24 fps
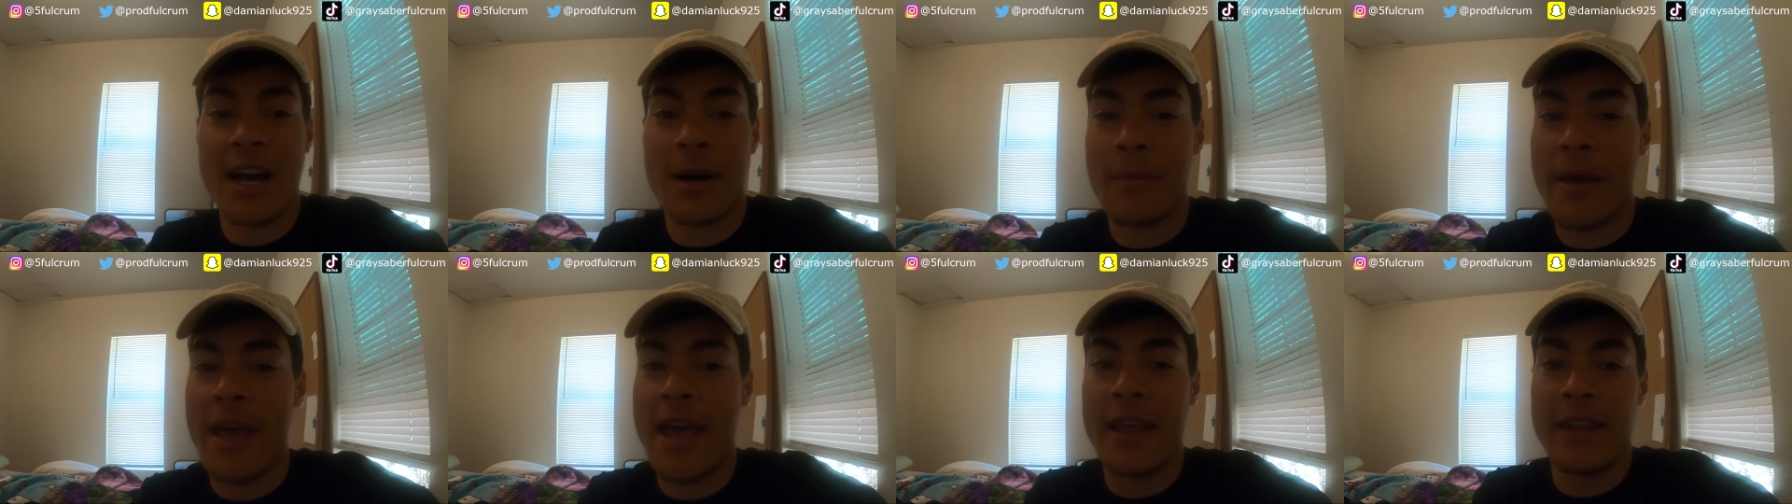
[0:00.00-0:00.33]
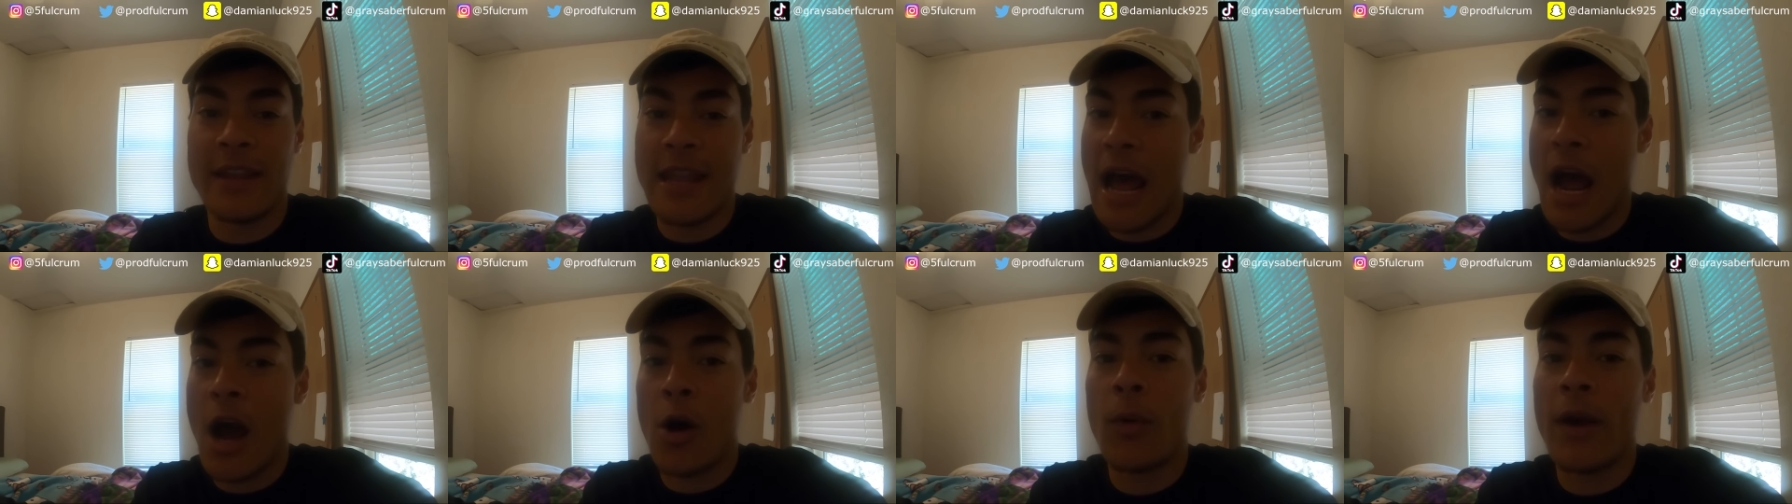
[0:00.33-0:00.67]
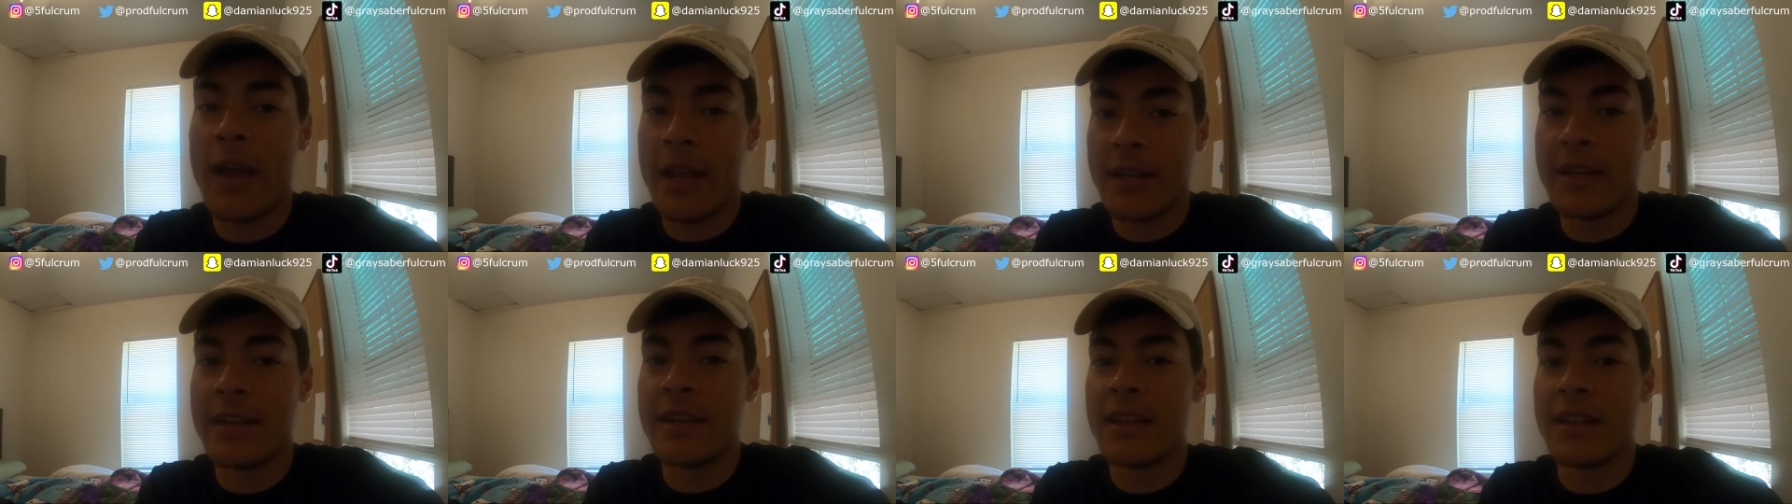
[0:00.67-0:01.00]
I'm now
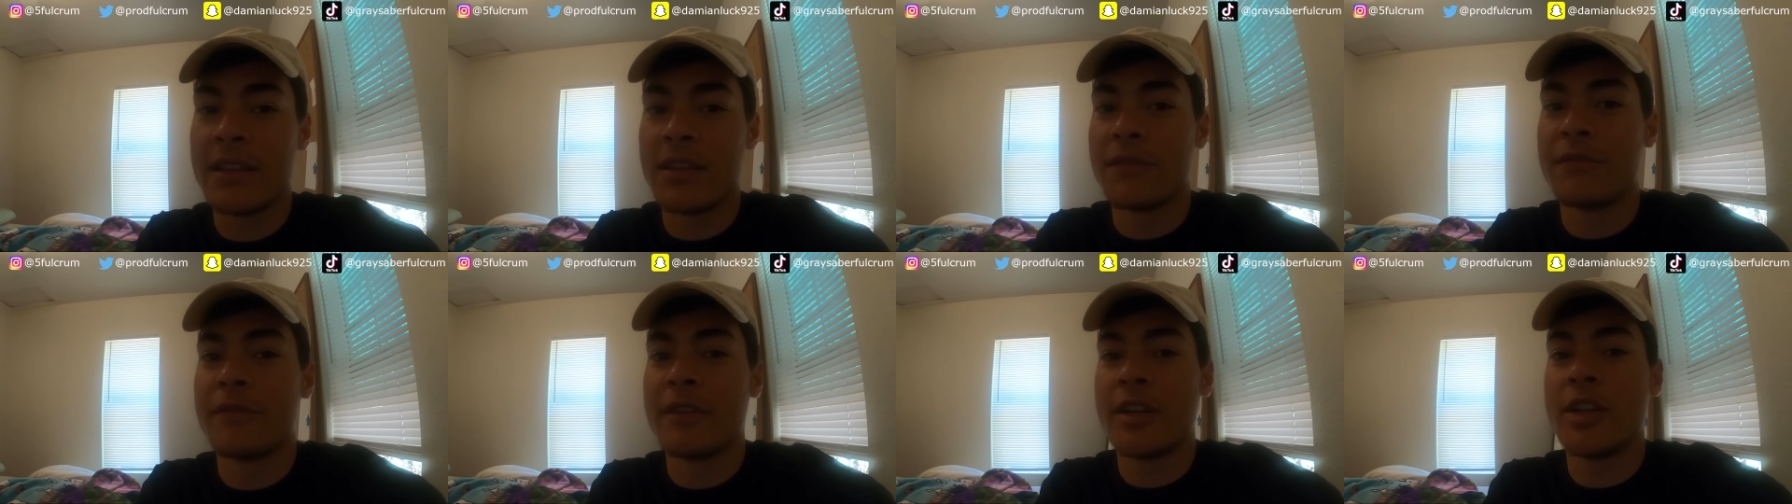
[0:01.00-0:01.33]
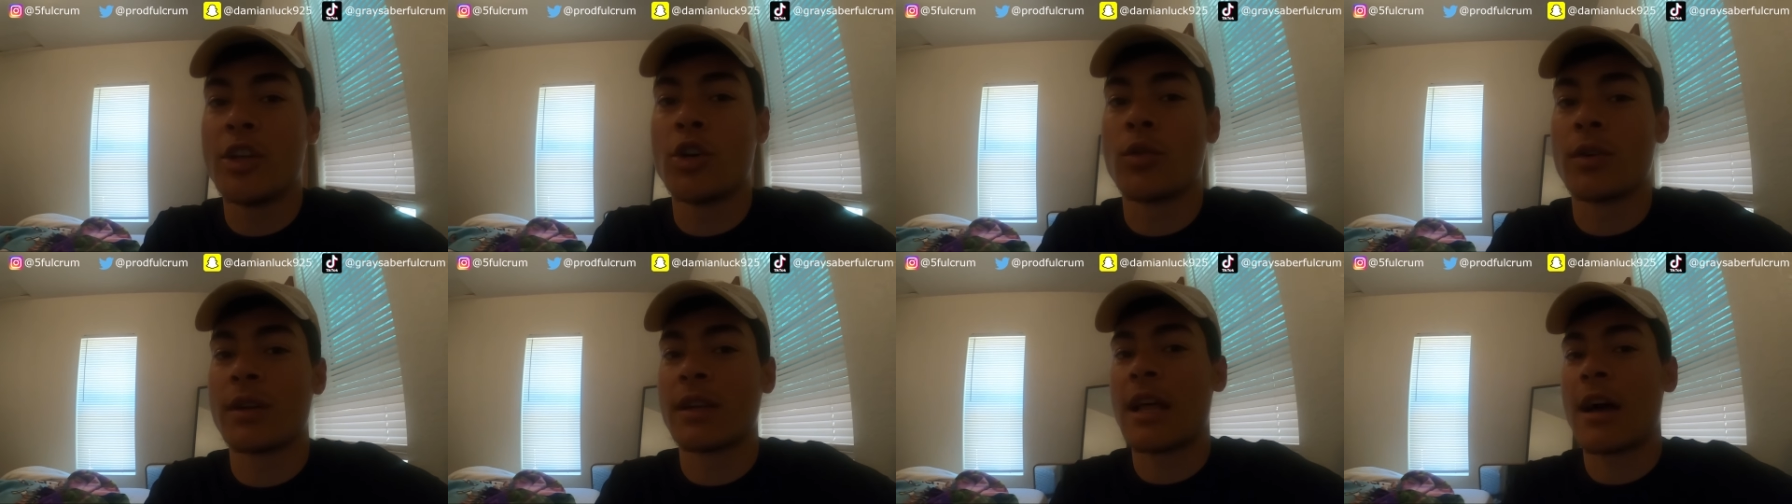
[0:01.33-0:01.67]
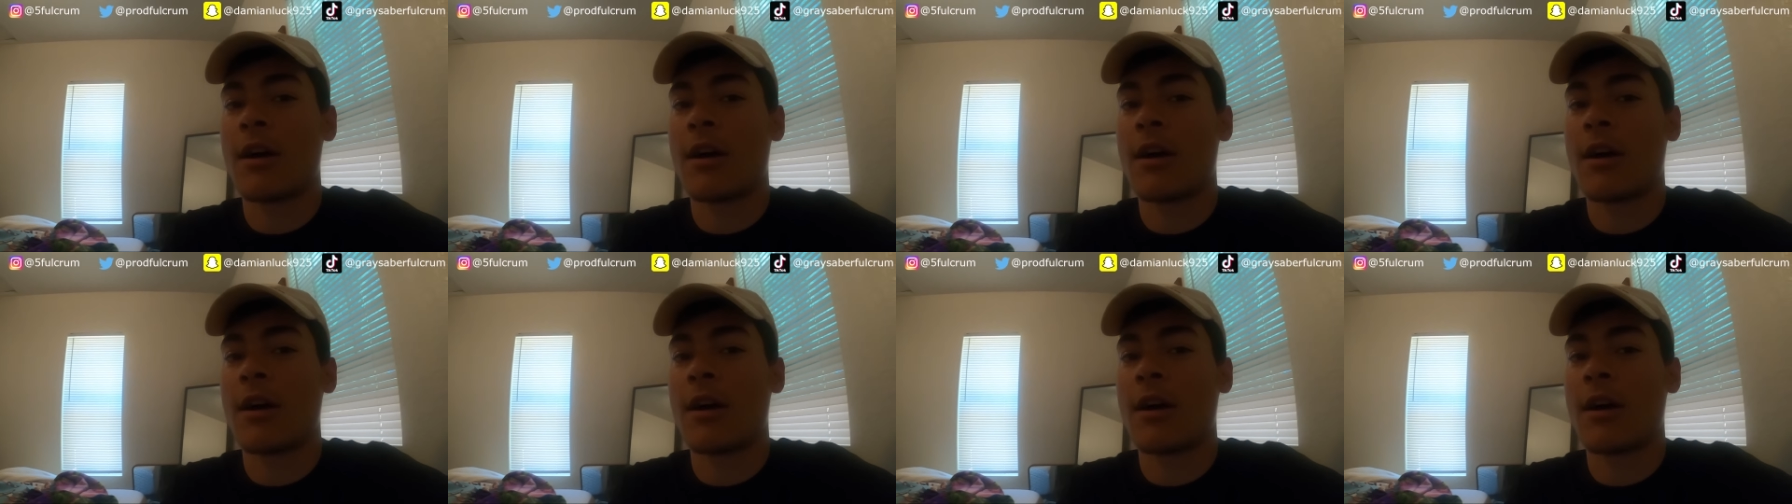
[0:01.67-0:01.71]
editing the video and